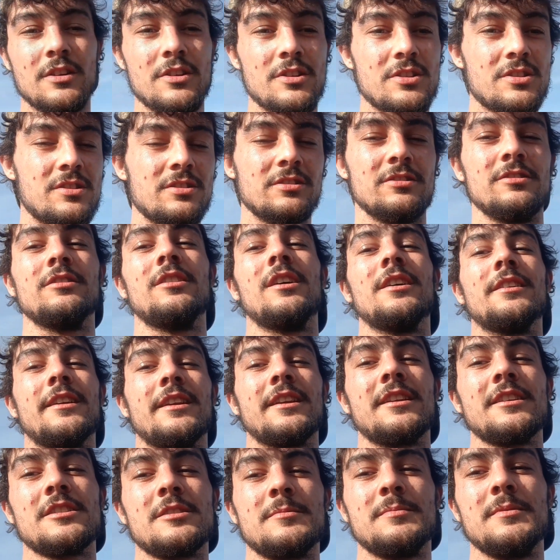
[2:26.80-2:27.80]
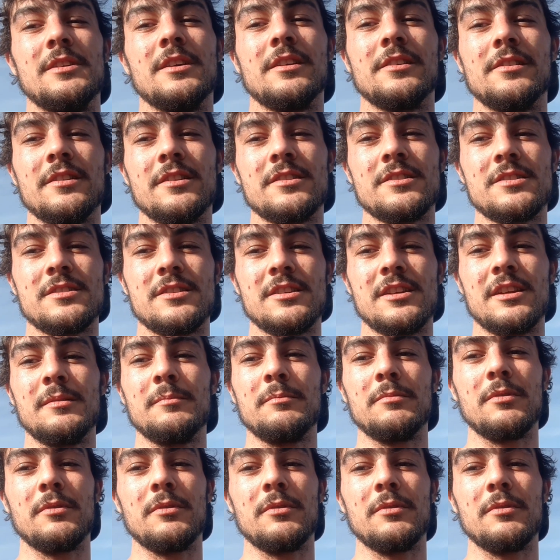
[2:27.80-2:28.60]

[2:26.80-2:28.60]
There's still a lot that needs to be done to this thing,